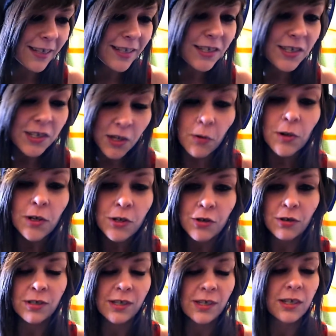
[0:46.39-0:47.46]
It's so
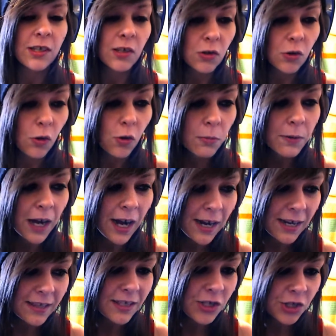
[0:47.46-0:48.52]
interesting. The lore
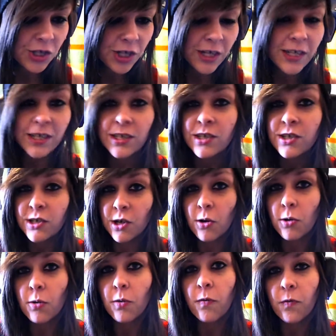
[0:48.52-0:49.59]
behind this shit is
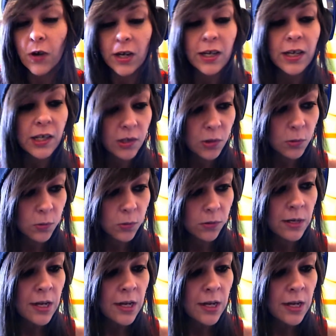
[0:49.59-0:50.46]
so fucking cool.